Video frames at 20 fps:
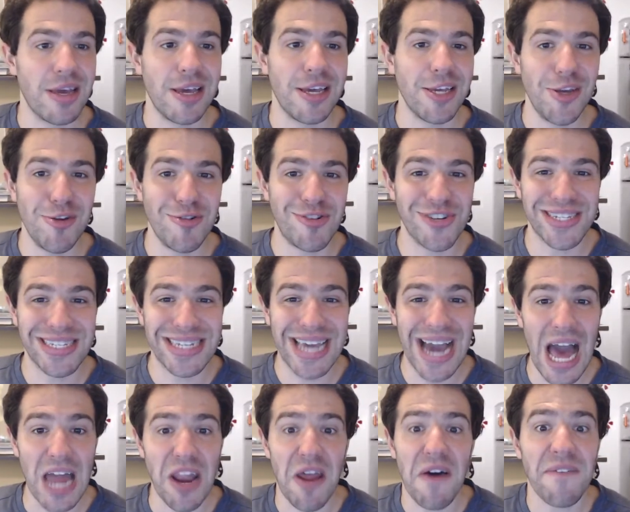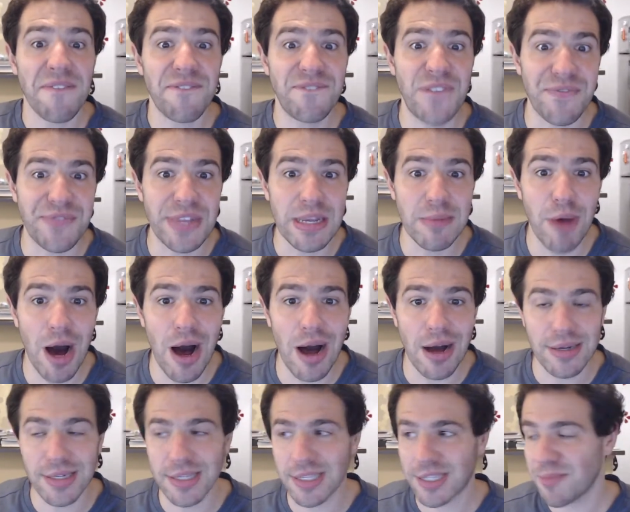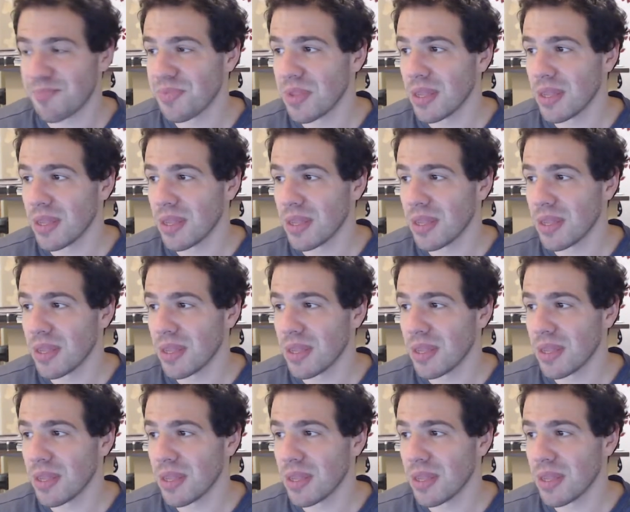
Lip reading: You just got $50.